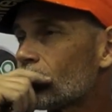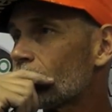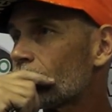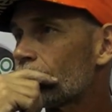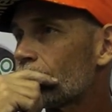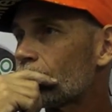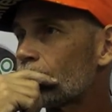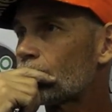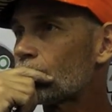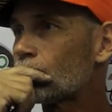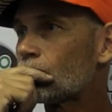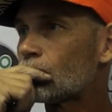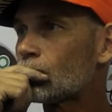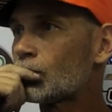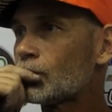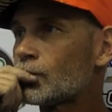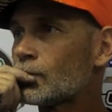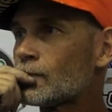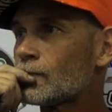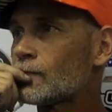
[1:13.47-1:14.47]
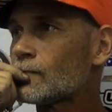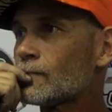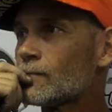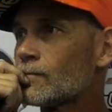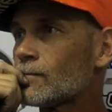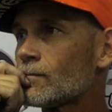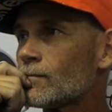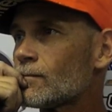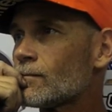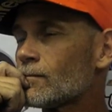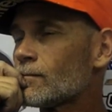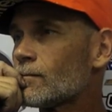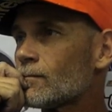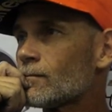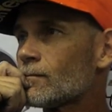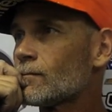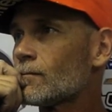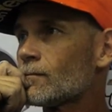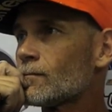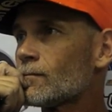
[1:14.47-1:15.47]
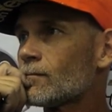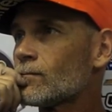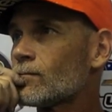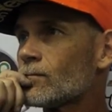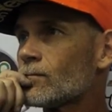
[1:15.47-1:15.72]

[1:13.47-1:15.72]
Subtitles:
at it tomorrow. Do you think it'll hold?